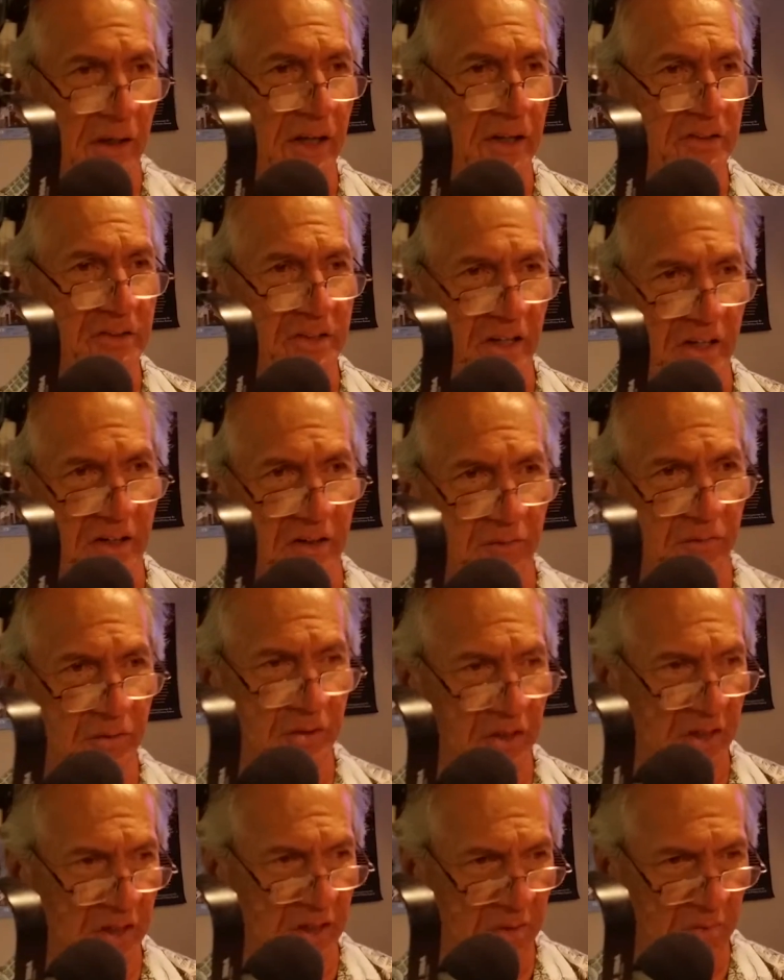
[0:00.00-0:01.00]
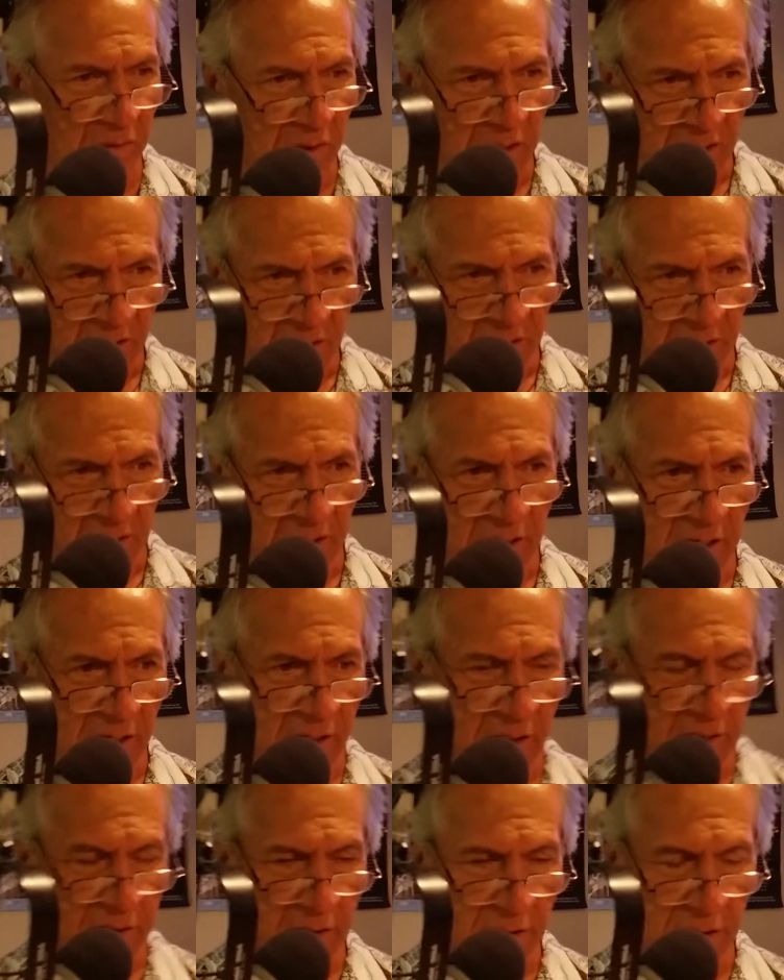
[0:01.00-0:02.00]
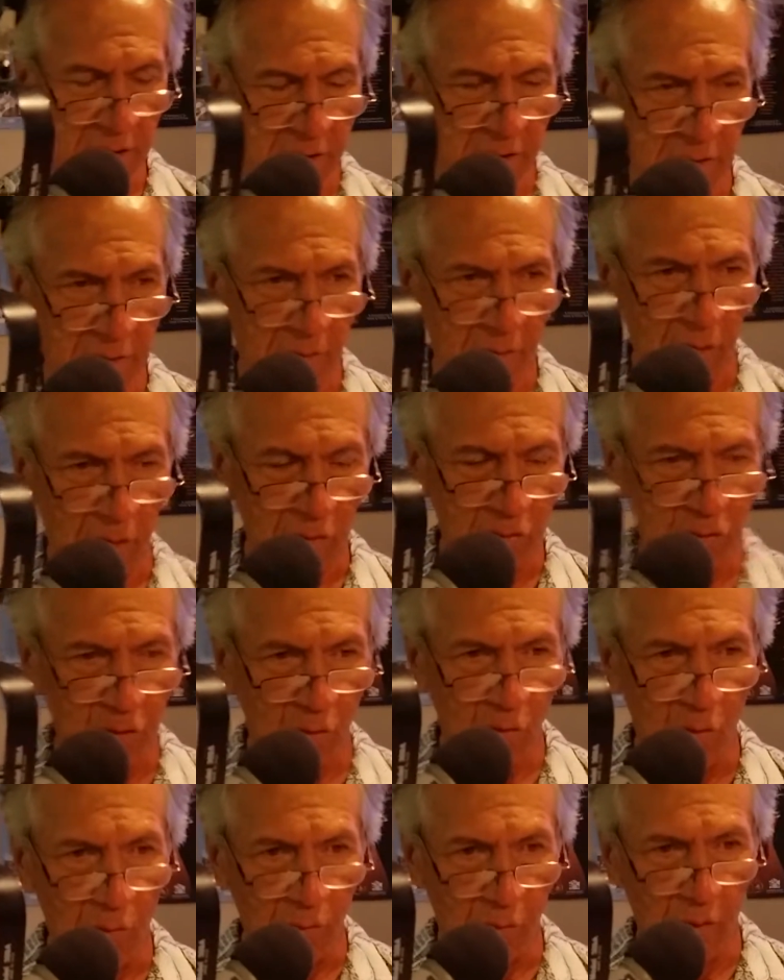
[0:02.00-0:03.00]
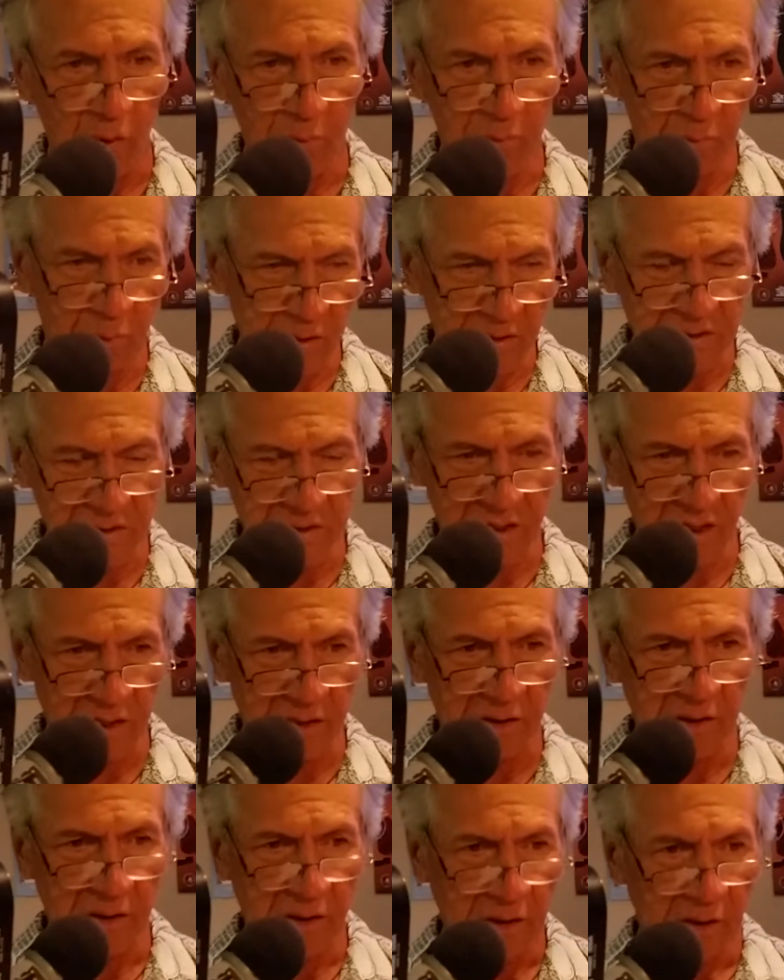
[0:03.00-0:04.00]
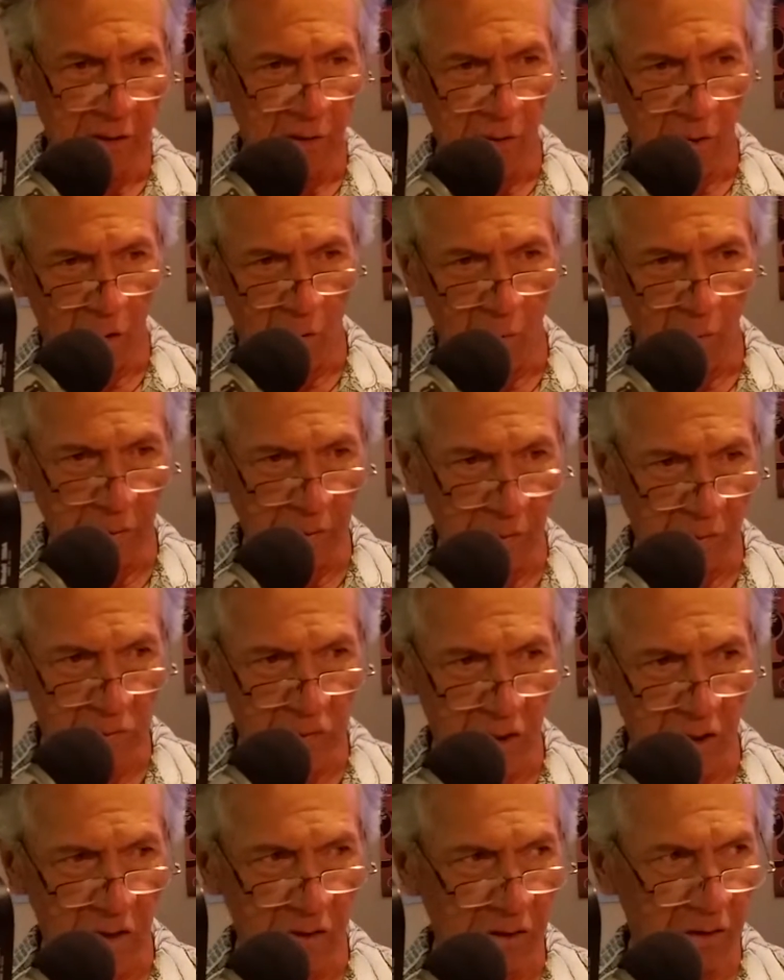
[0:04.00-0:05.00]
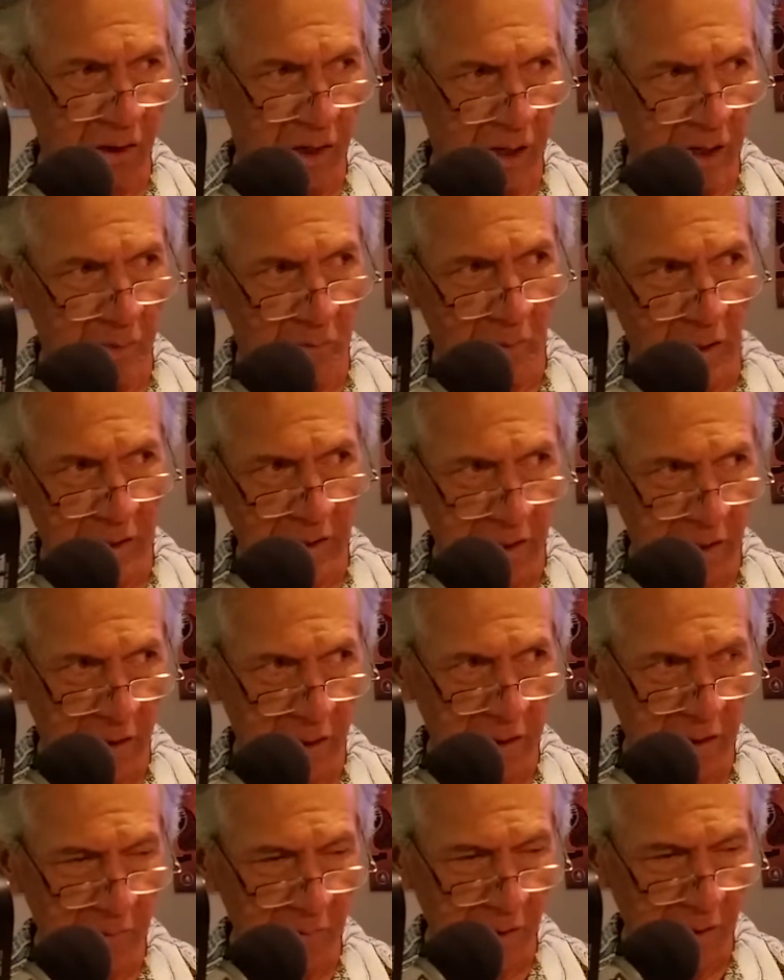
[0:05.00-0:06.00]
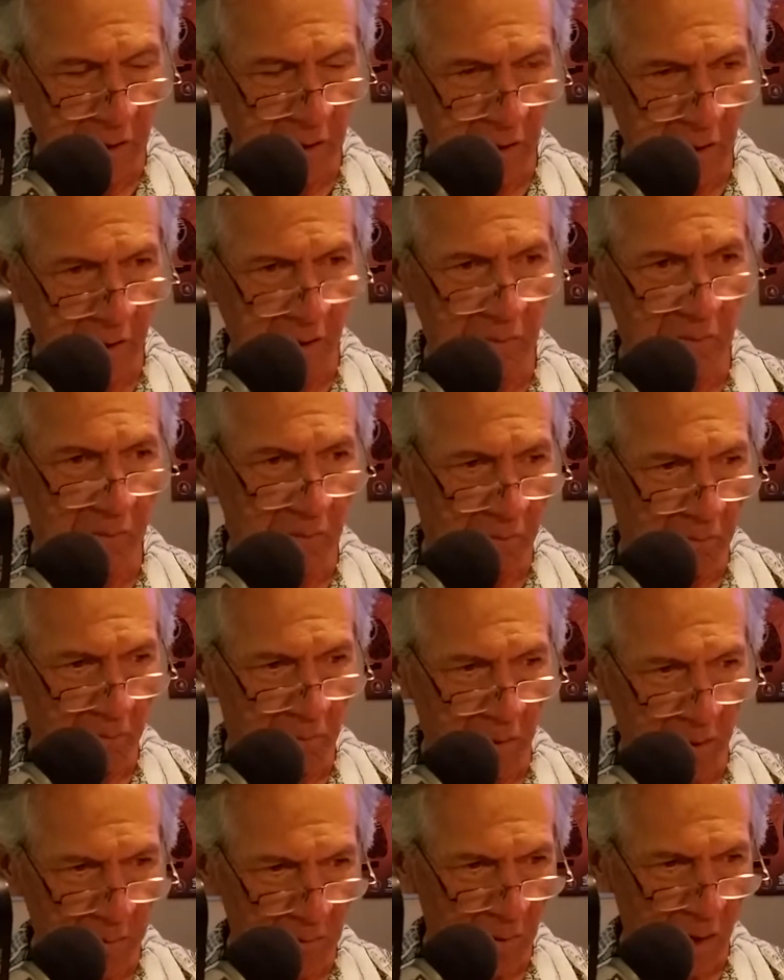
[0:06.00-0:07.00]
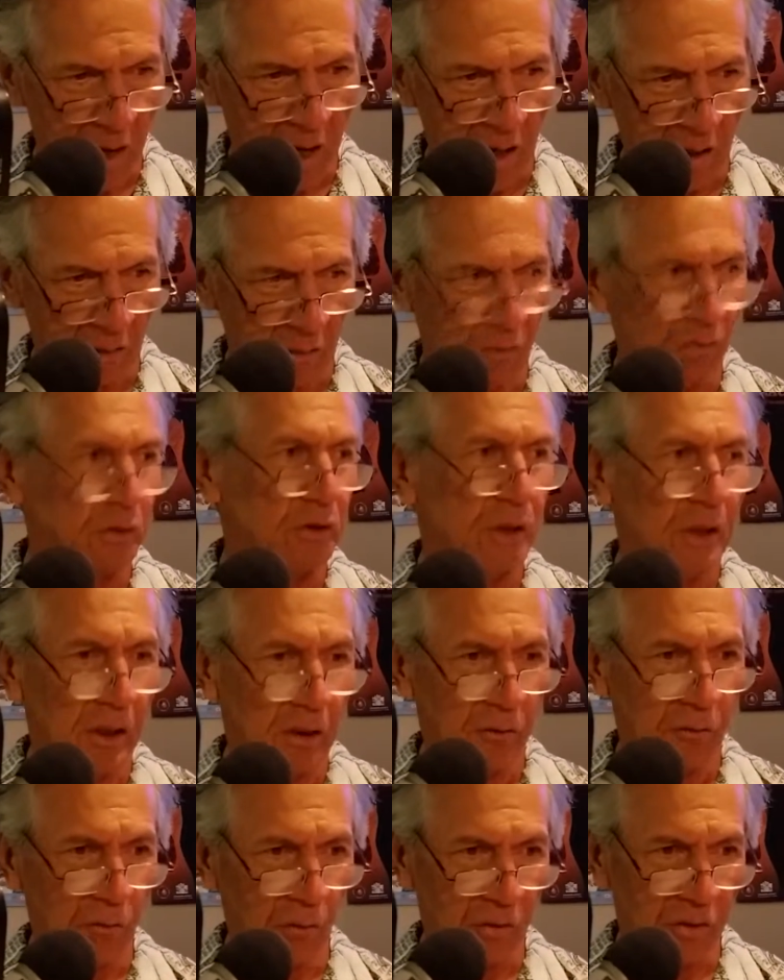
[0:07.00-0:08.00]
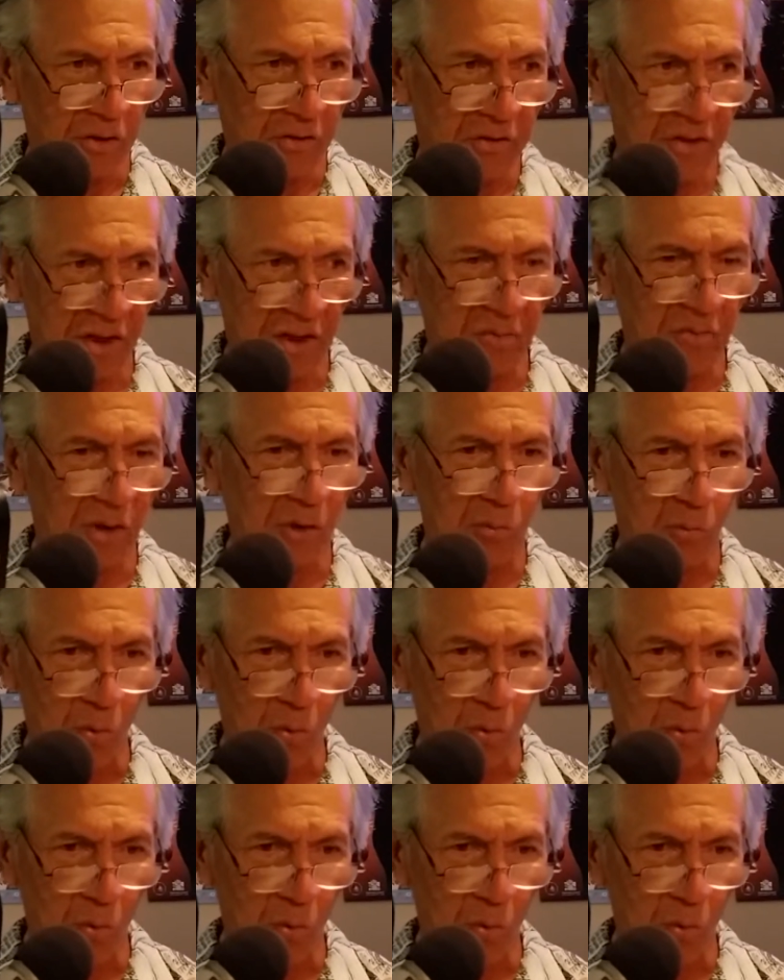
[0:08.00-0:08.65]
executive team, and also over at PSED, Wendell Jung and Mahealani McClellan. Big mahalo for the team that